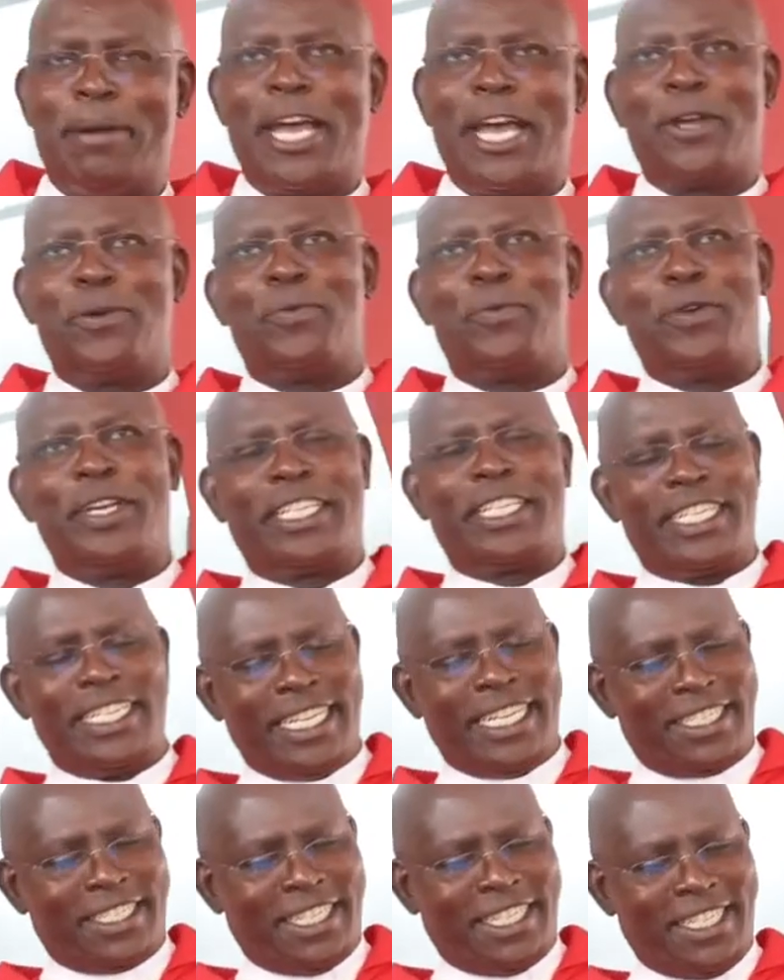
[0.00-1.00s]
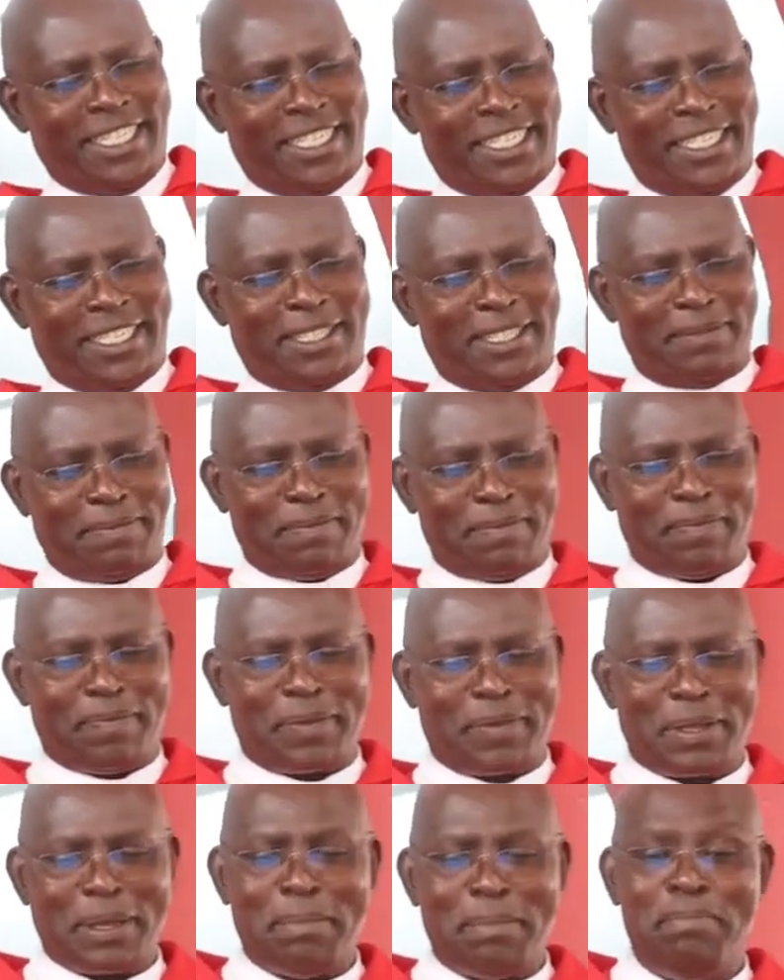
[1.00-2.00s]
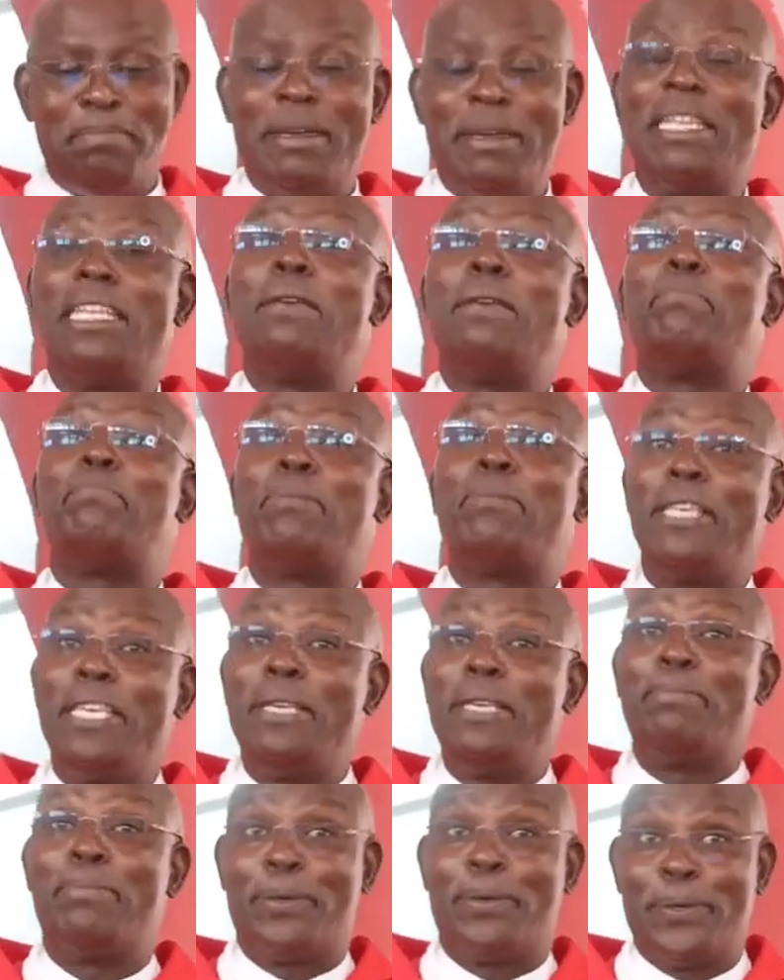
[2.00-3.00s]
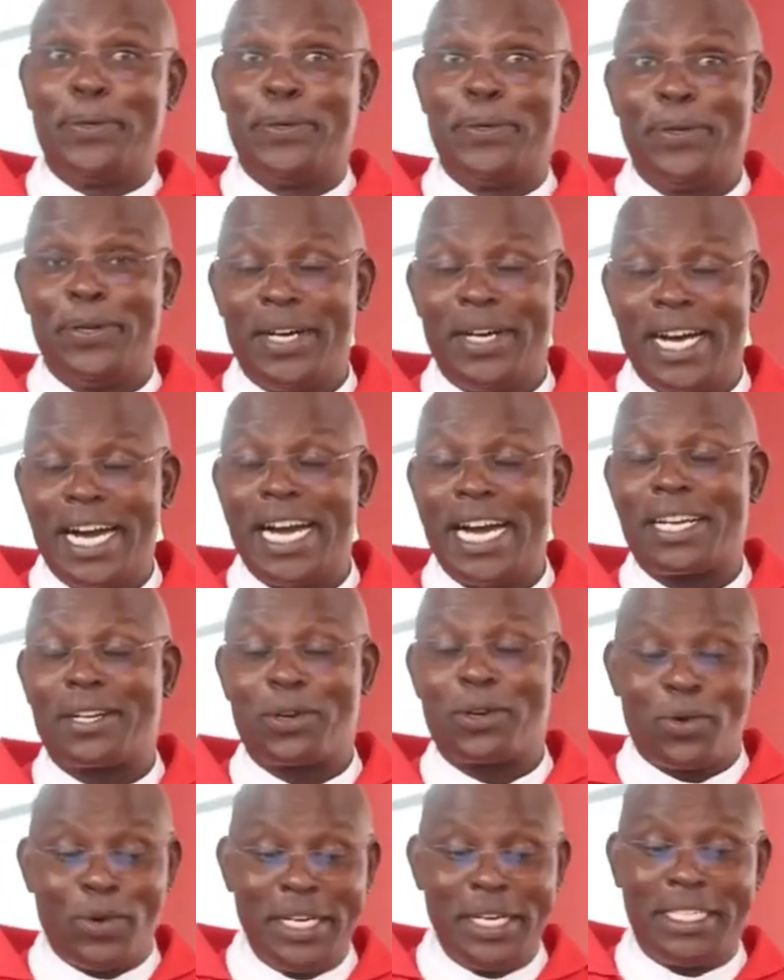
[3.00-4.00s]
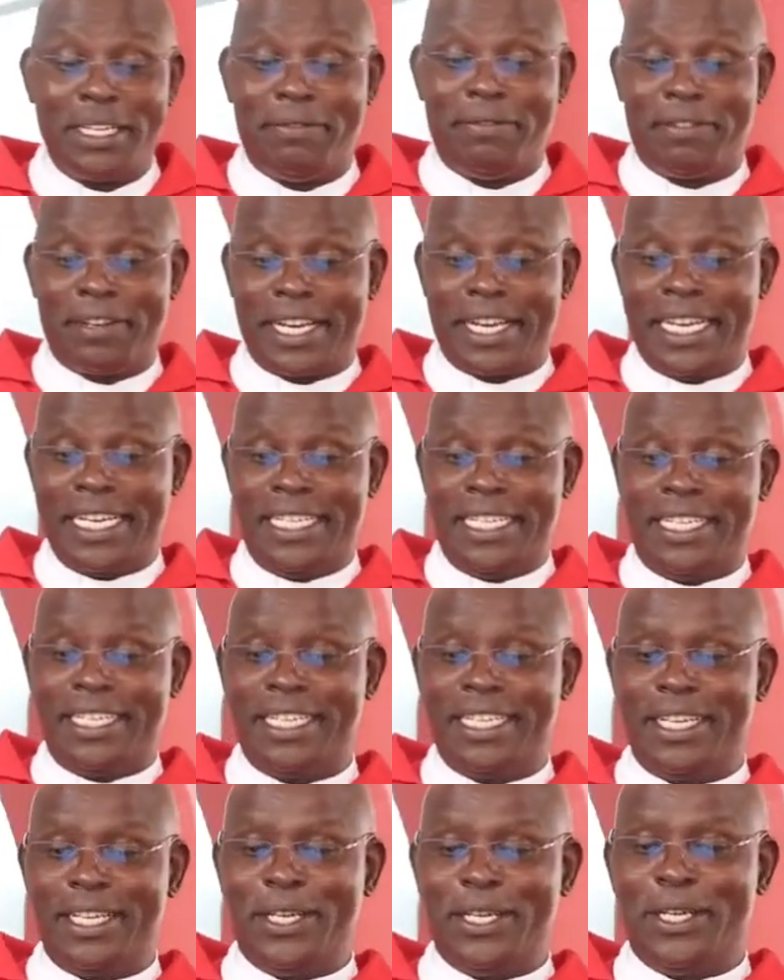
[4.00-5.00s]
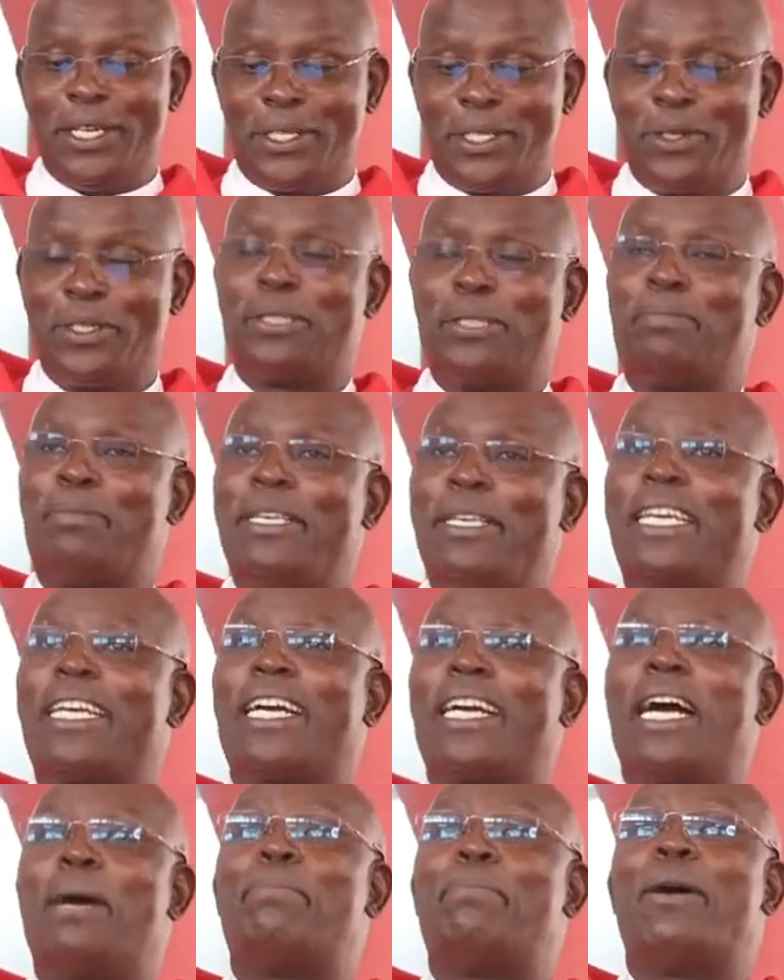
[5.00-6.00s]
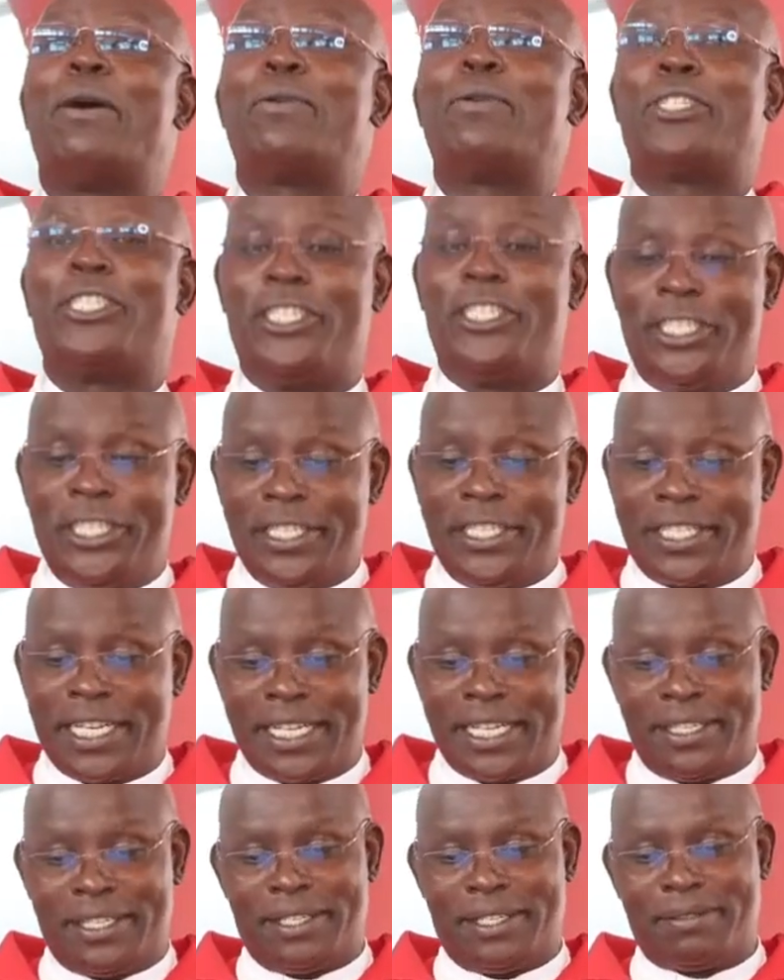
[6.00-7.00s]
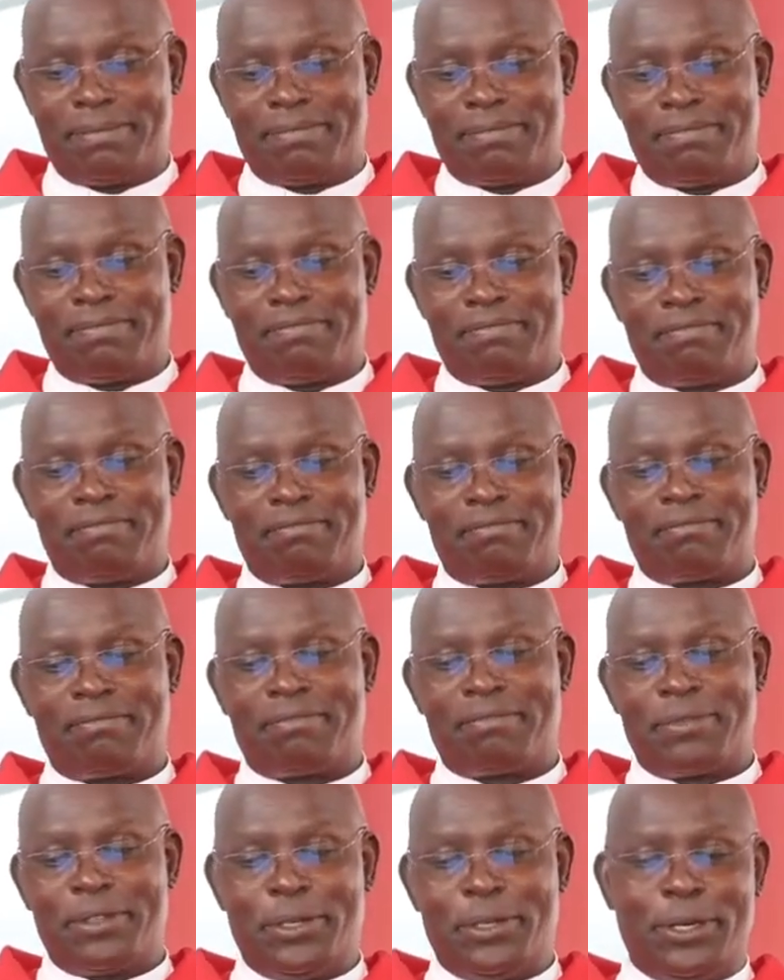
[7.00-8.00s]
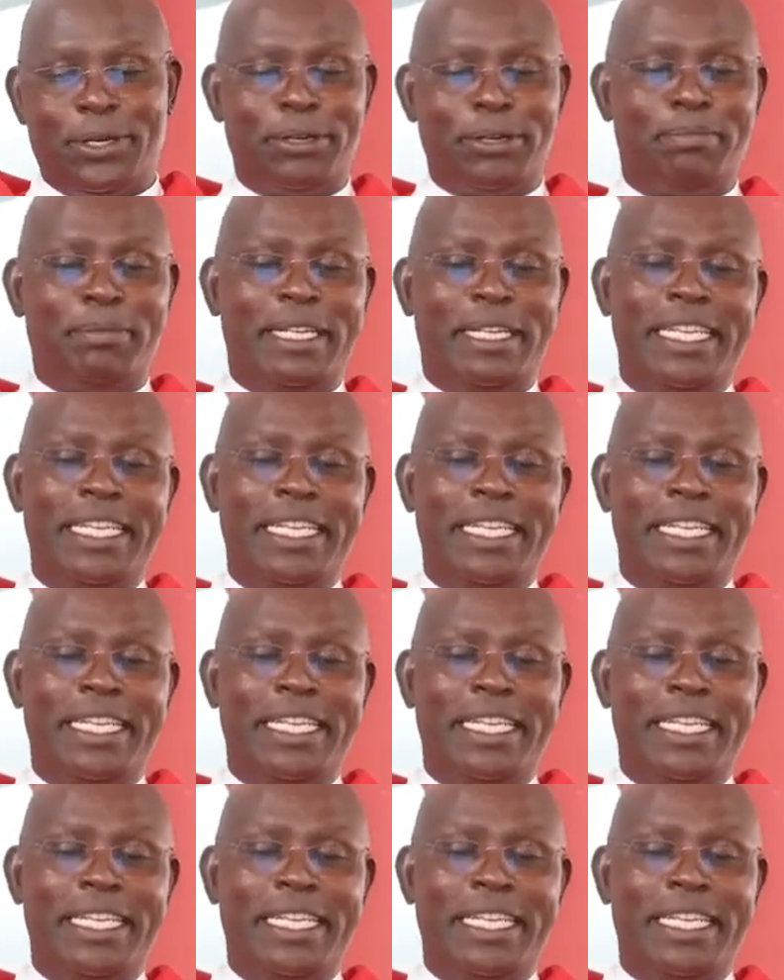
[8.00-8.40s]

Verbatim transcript: my witnesses. Many people are quite afraid to speak about Jesus or